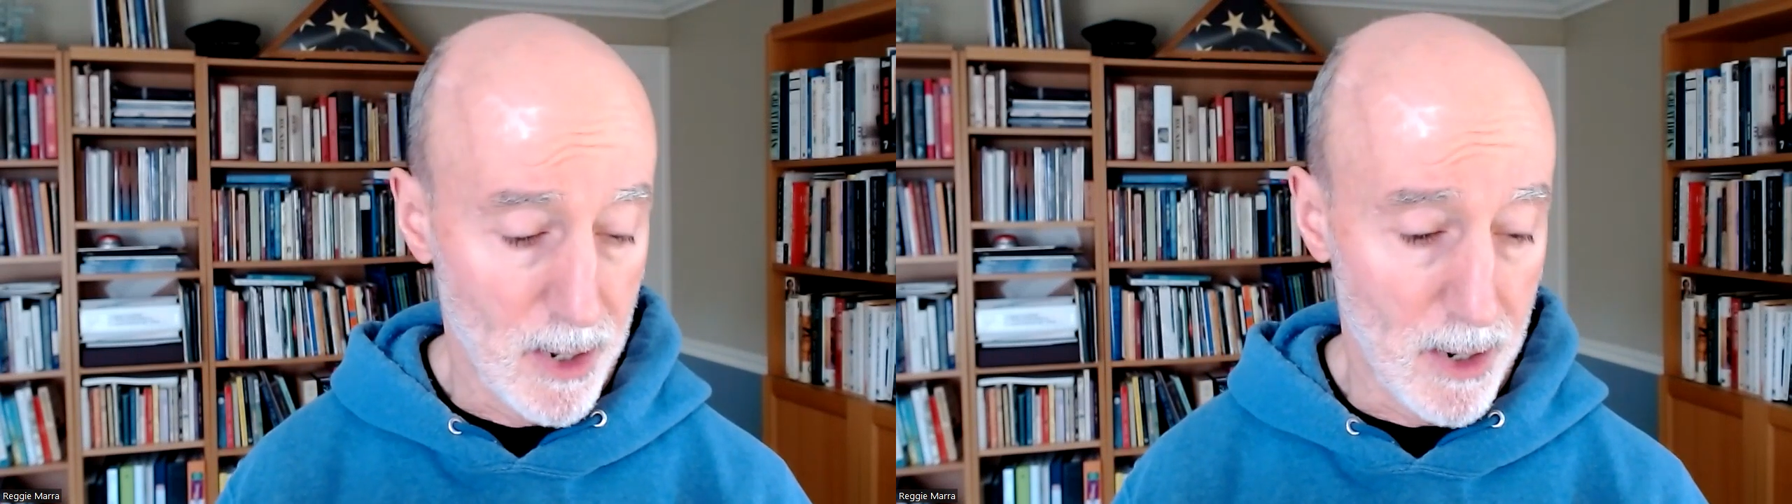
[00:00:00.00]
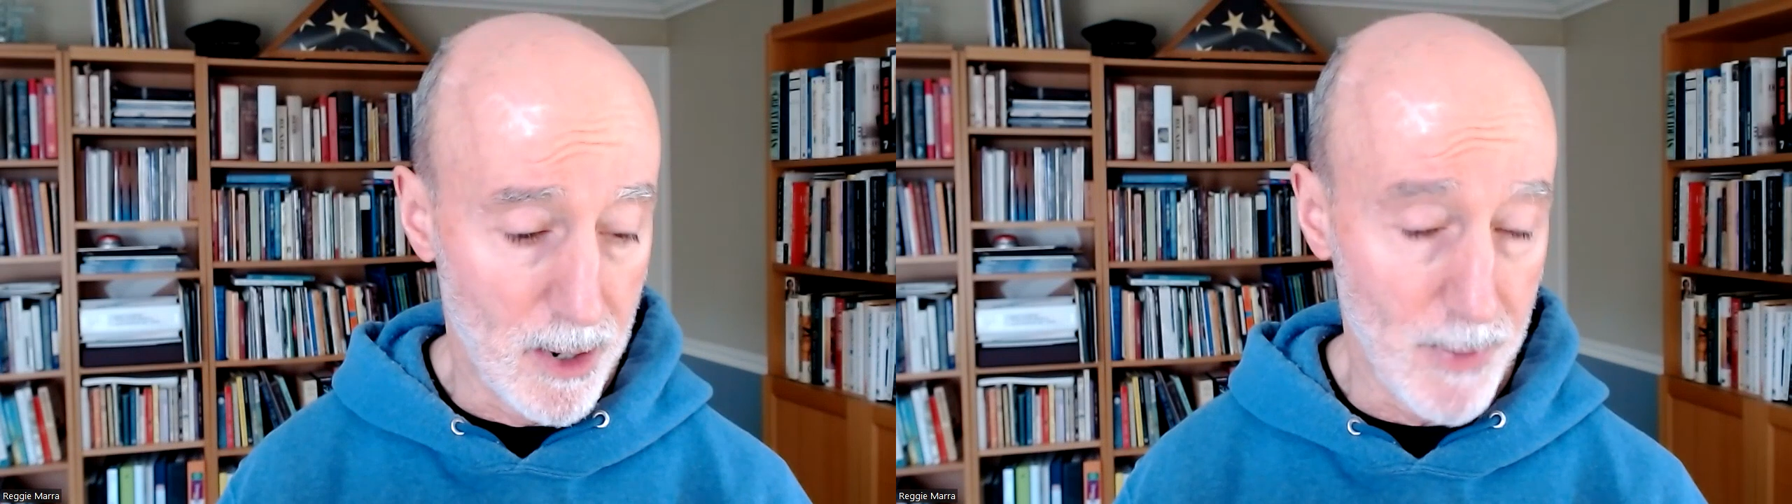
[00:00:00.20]

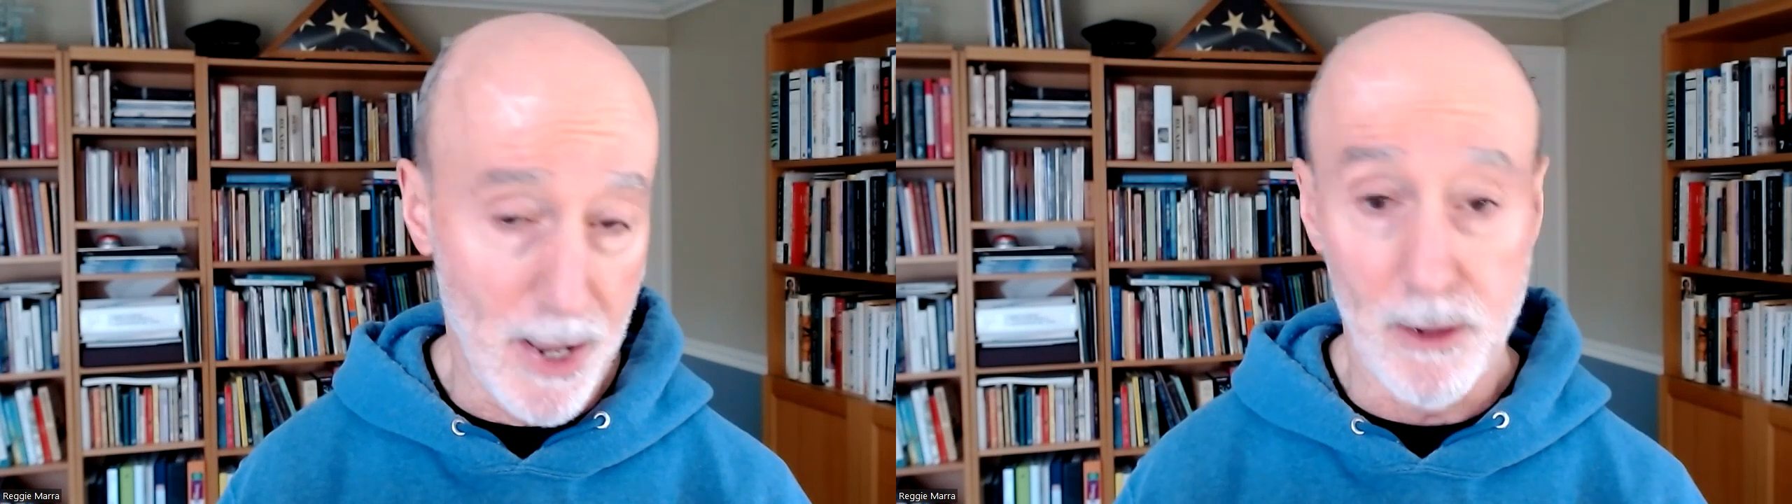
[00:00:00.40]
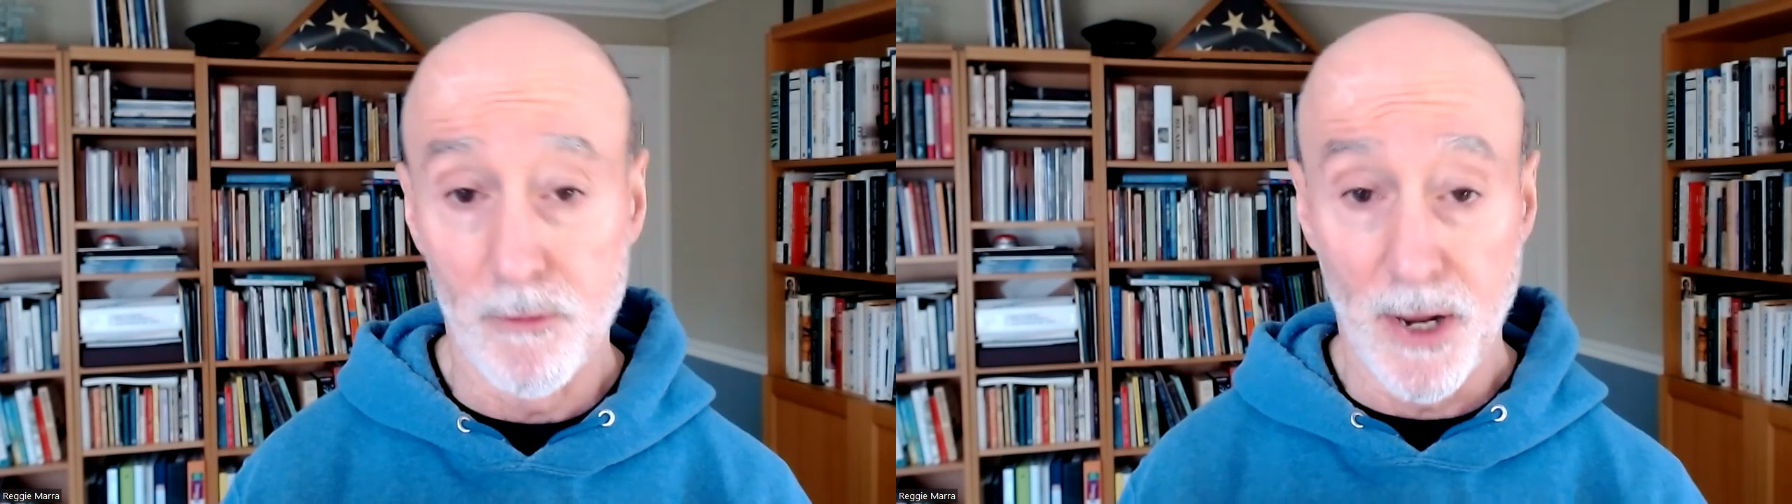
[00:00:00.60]

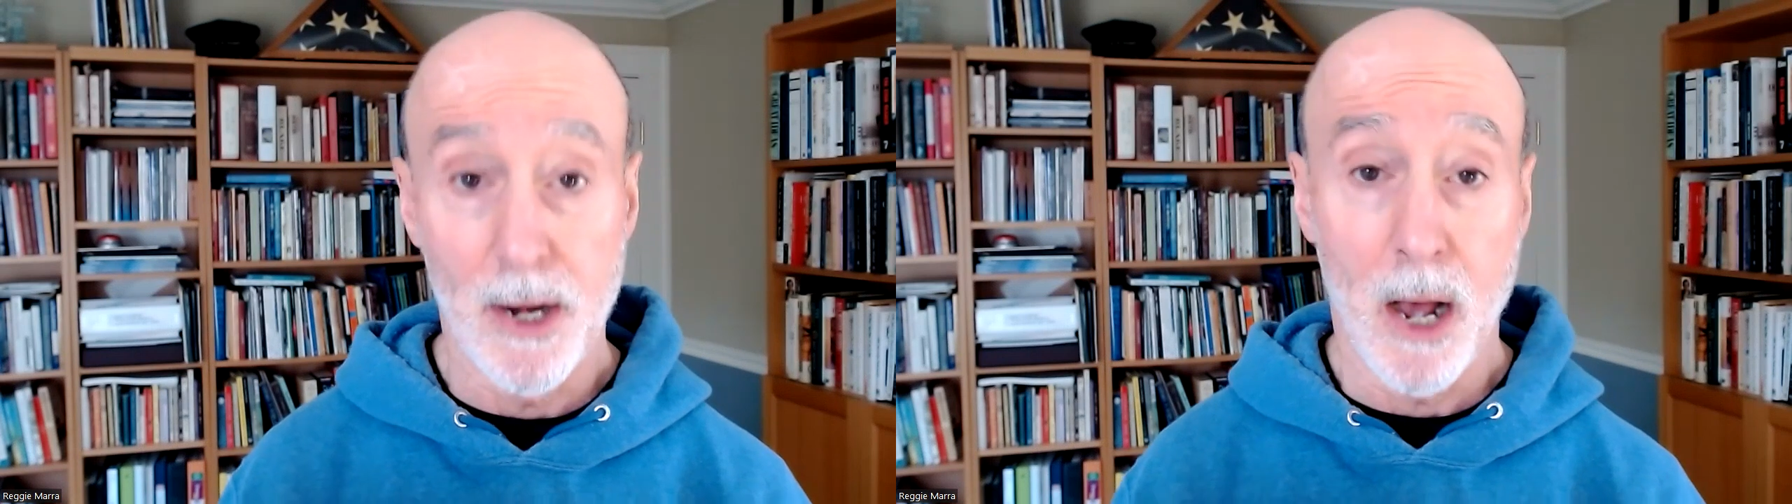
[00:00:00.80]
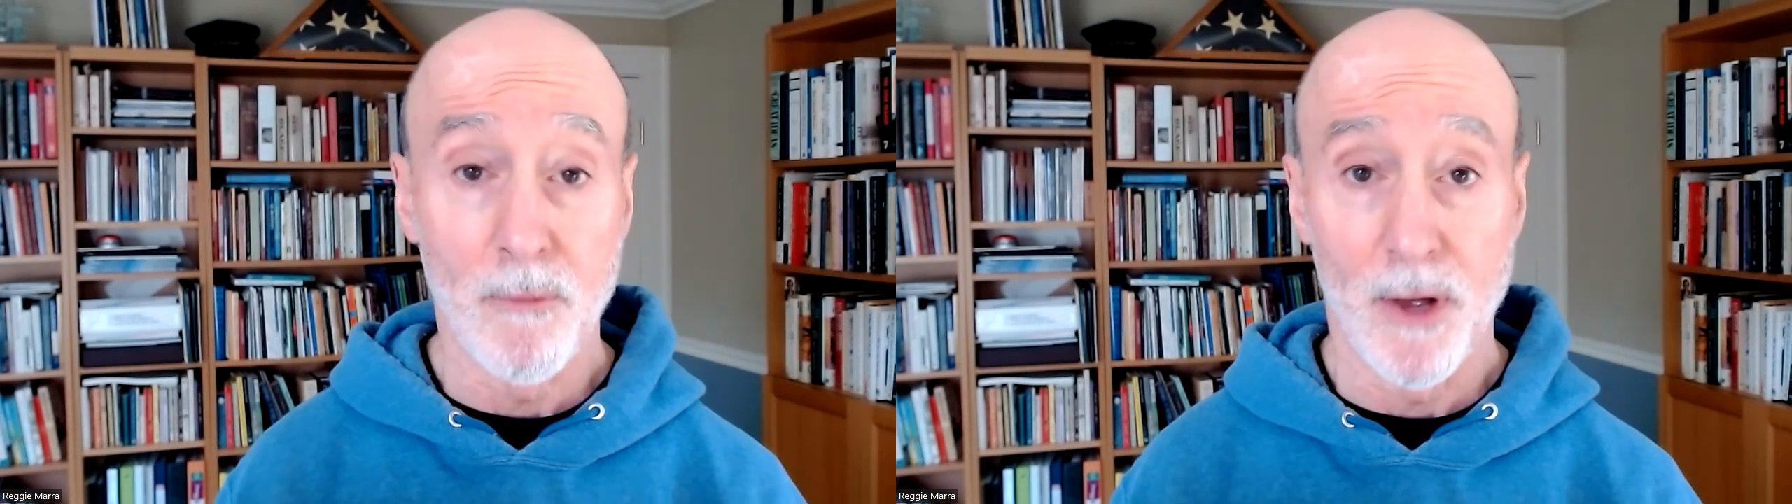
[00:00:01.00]
and
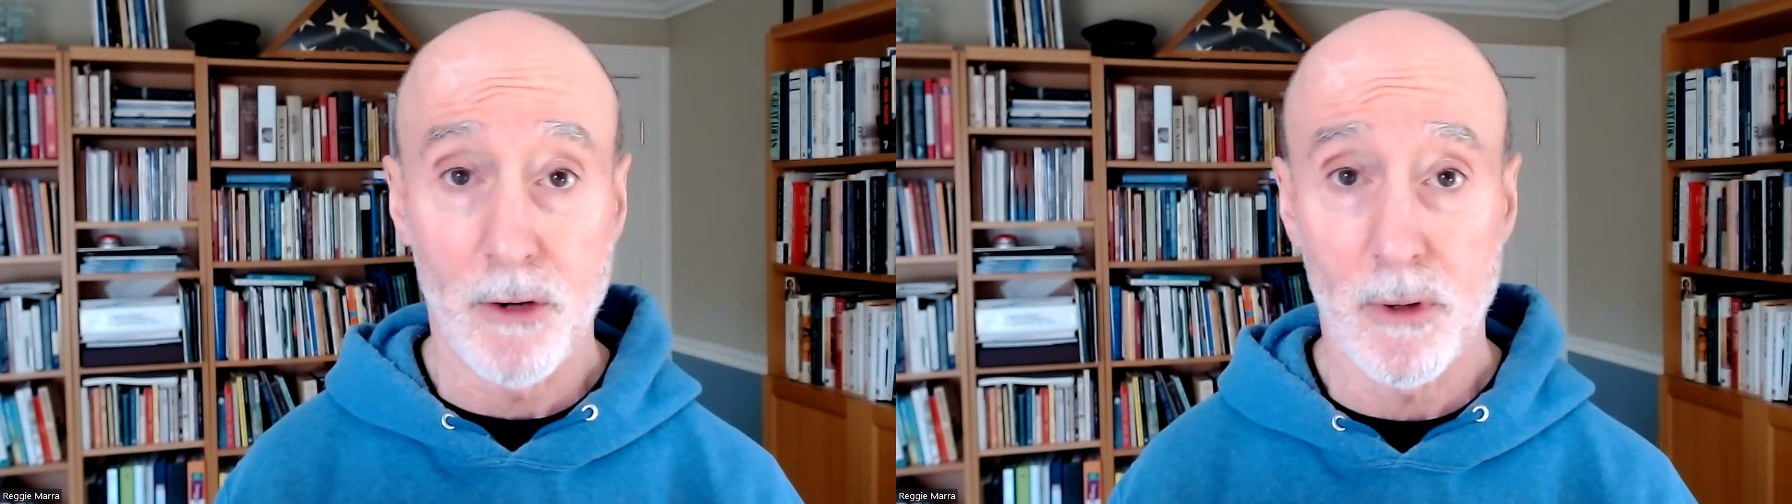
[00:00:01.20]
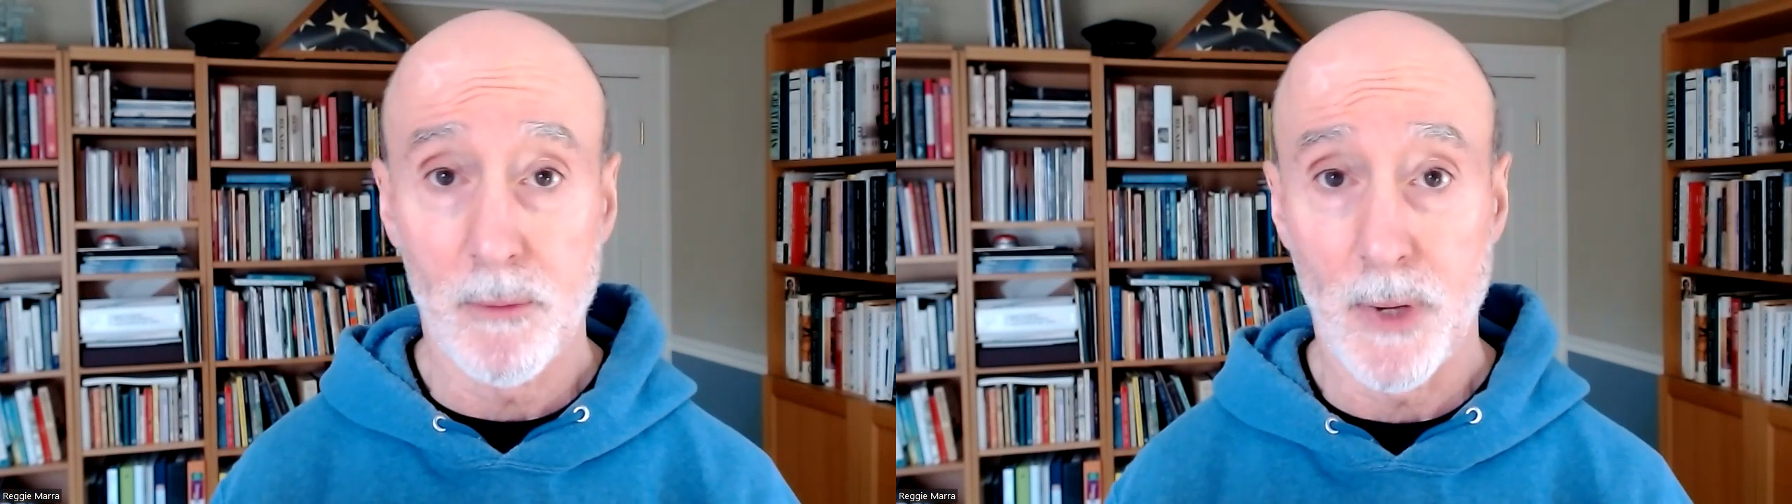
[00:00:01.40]
Vietnam veteran.